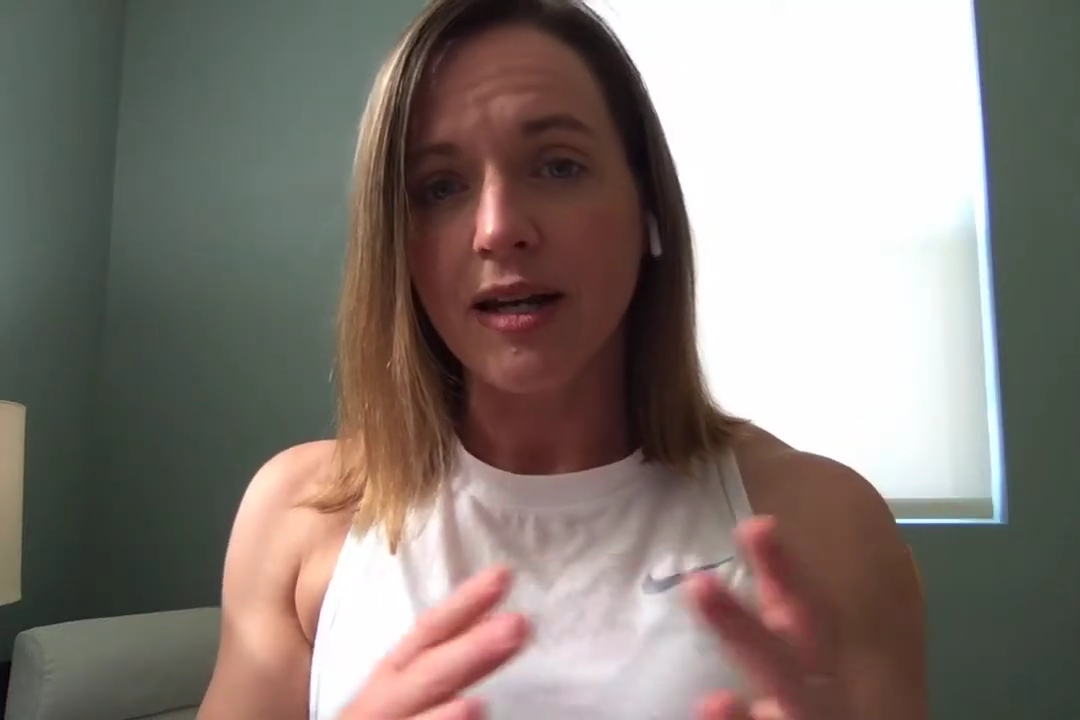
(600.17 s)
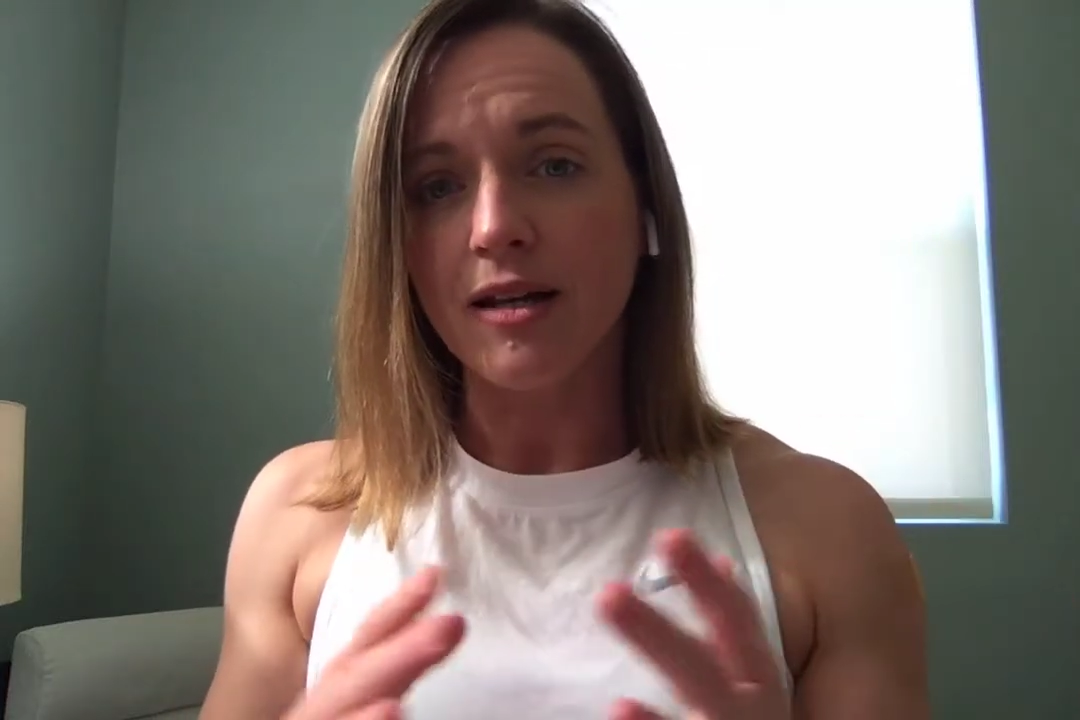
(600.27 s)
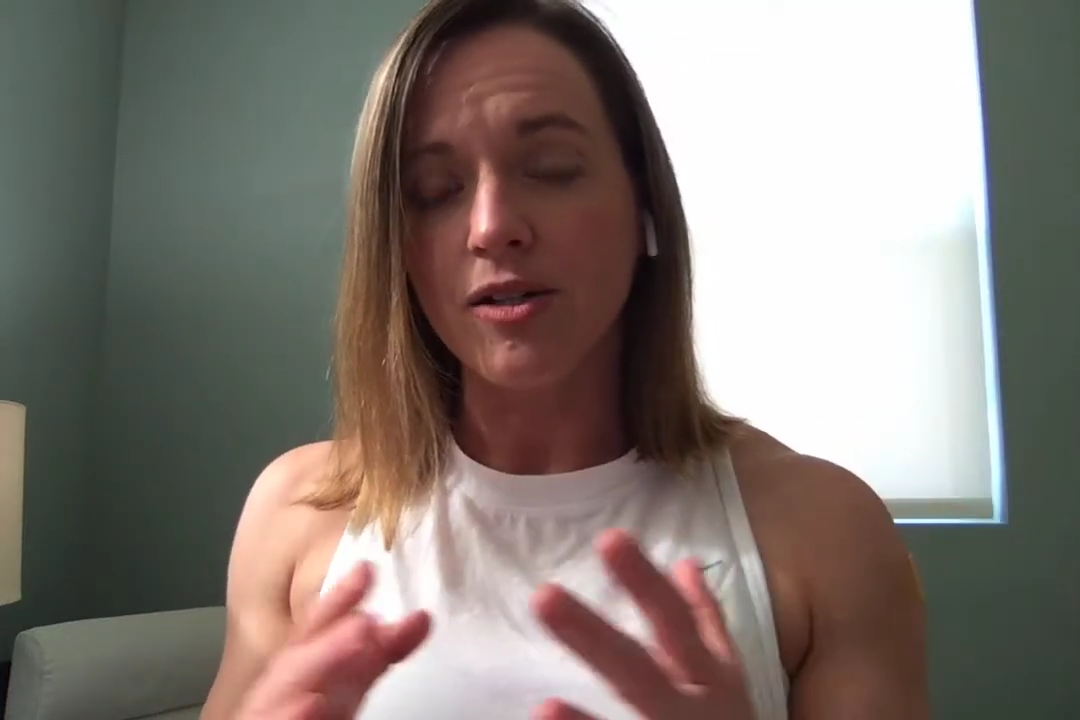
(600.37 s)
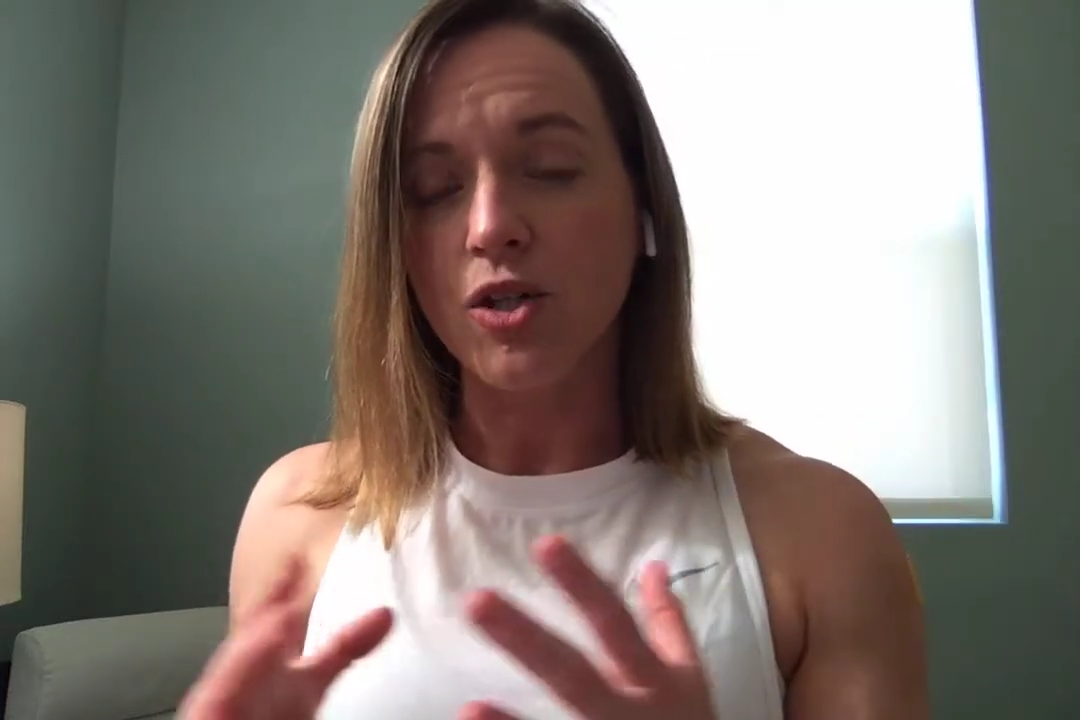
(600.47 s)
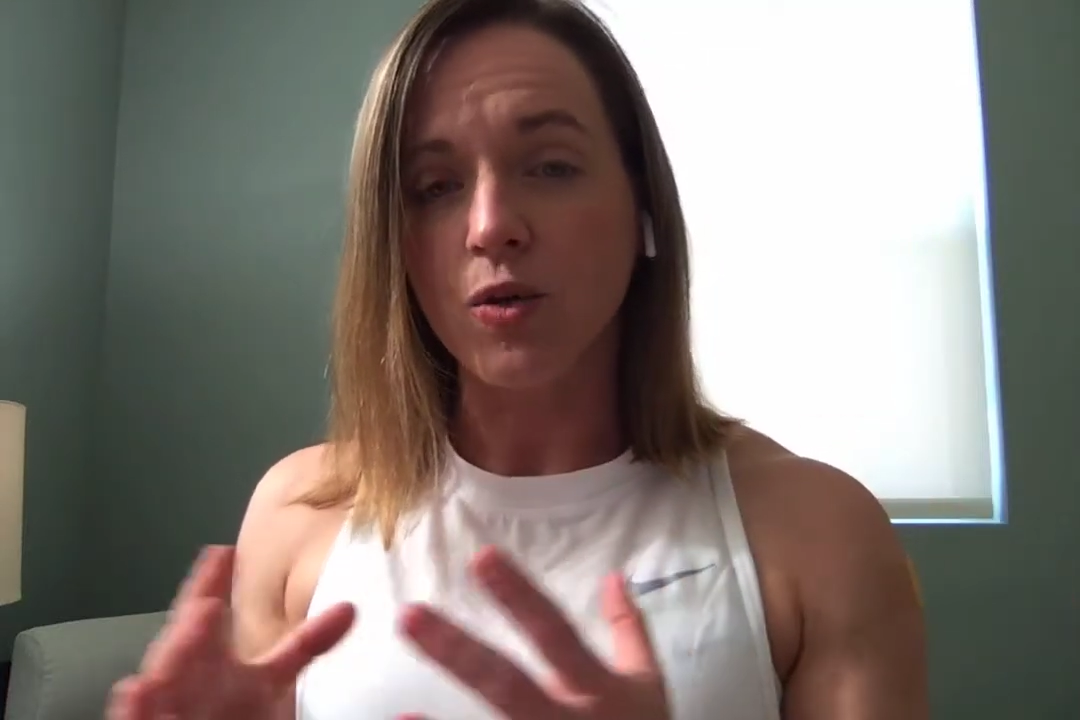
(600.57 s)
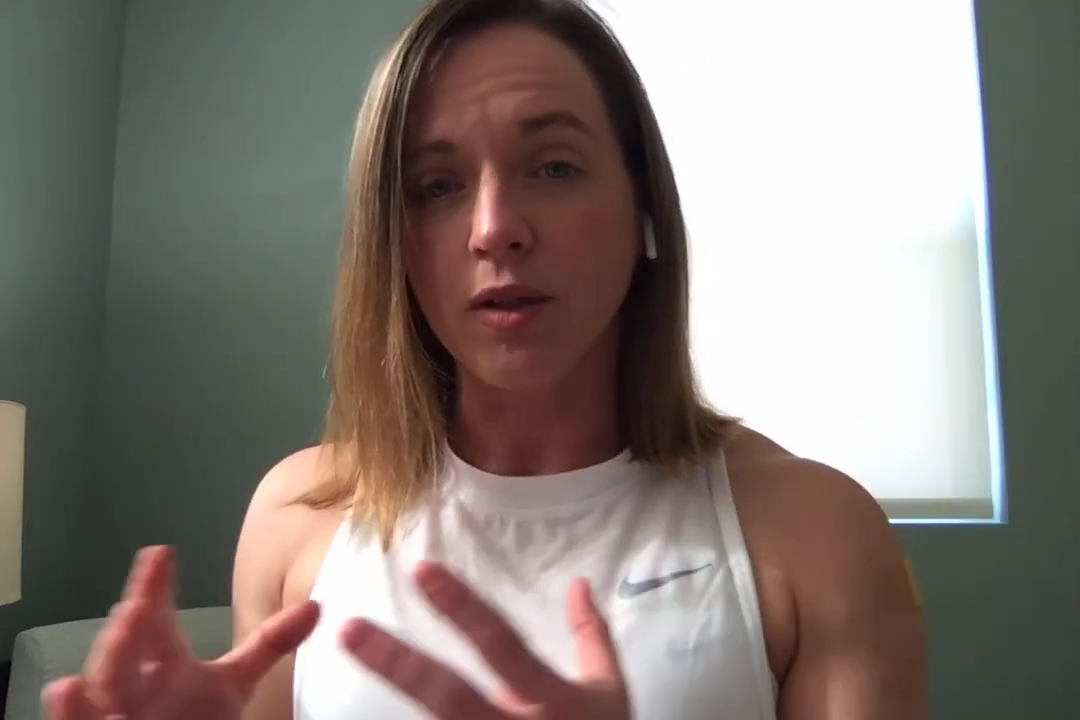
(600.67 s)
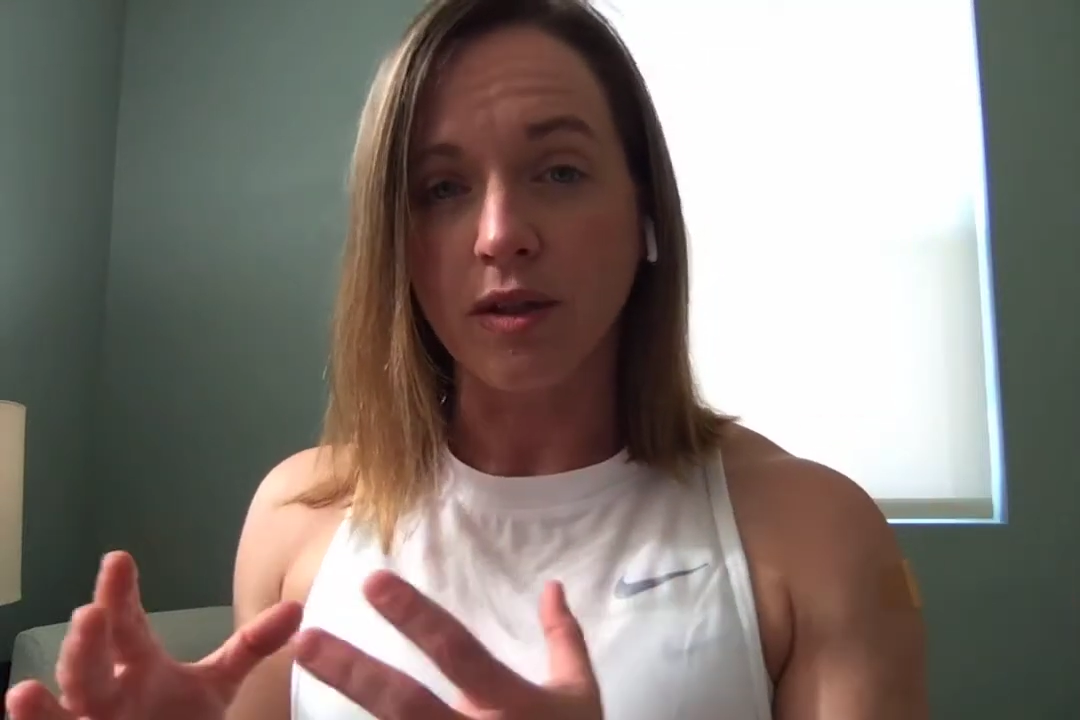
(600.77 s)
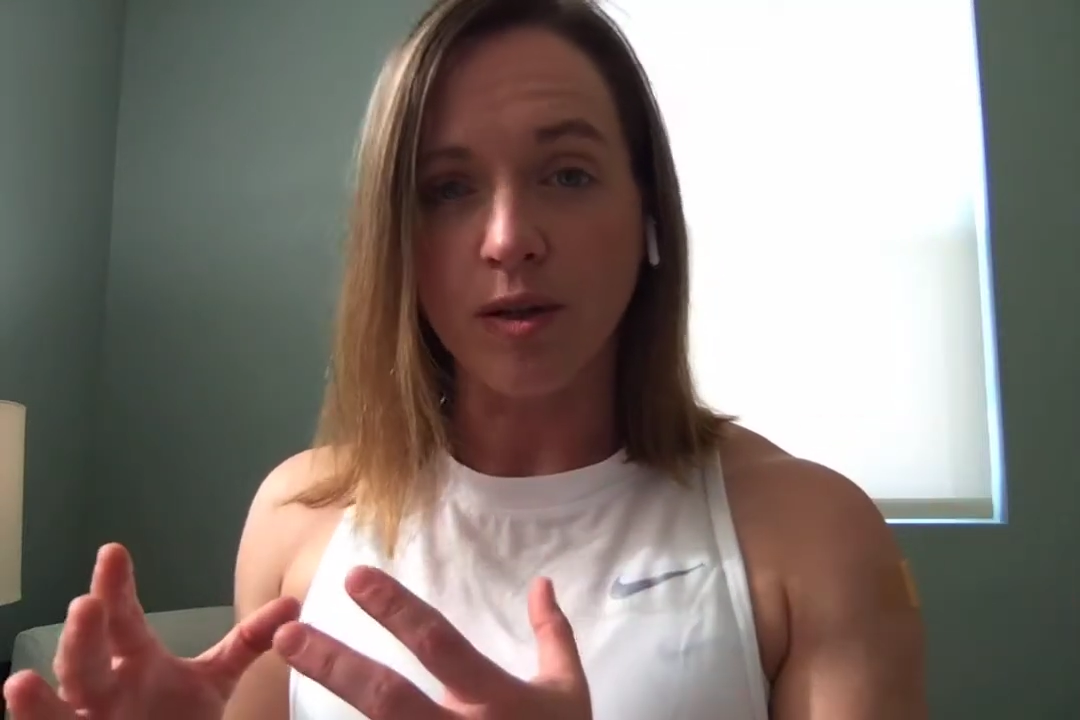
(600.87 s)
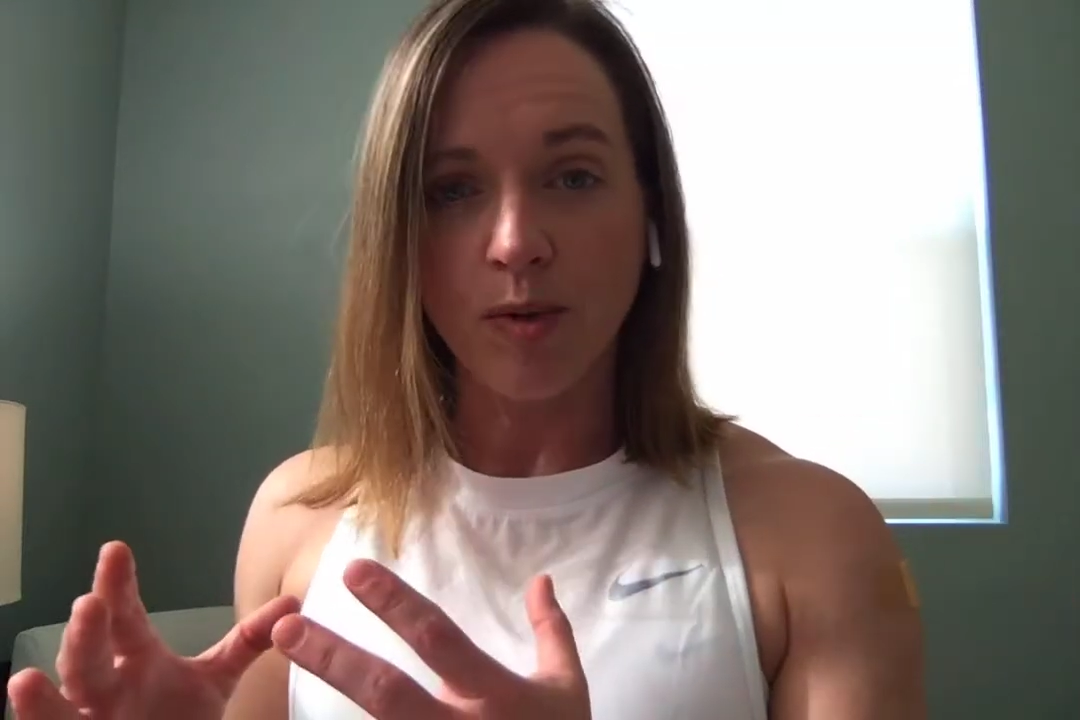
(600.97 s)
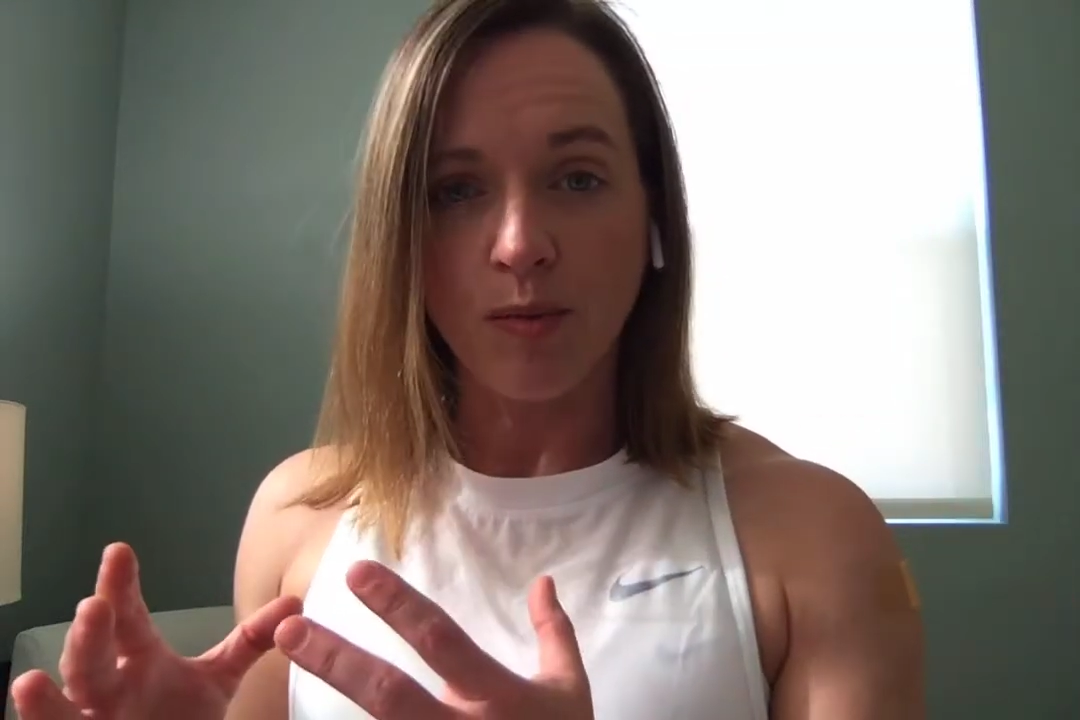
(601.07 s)
into a
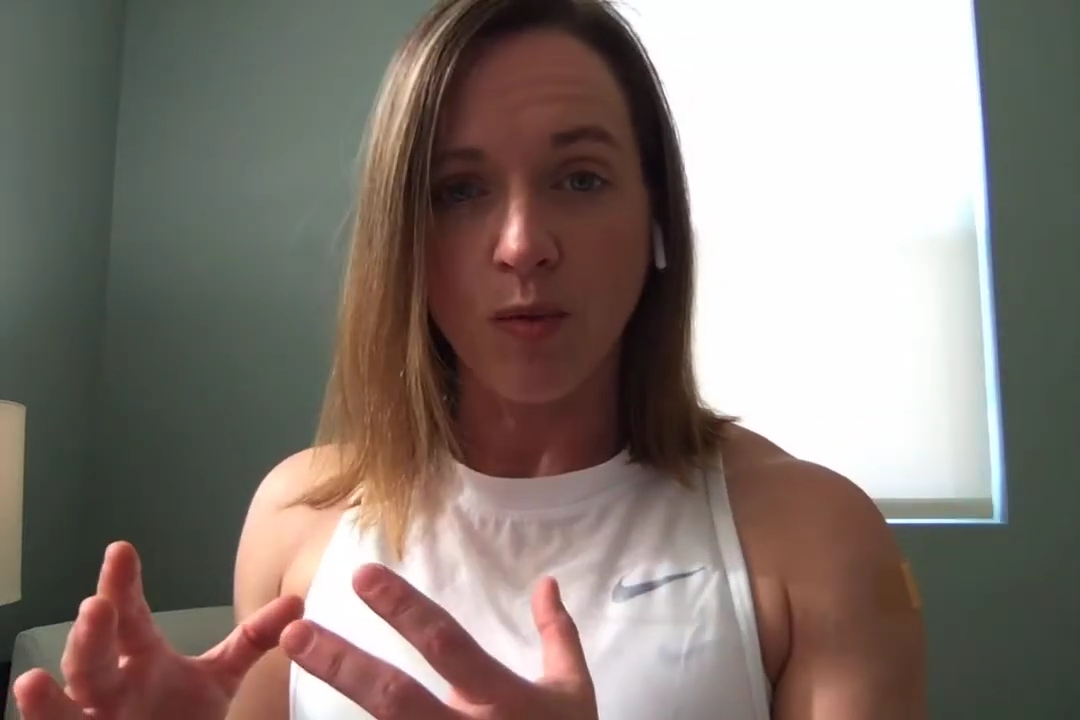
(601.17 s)
little bit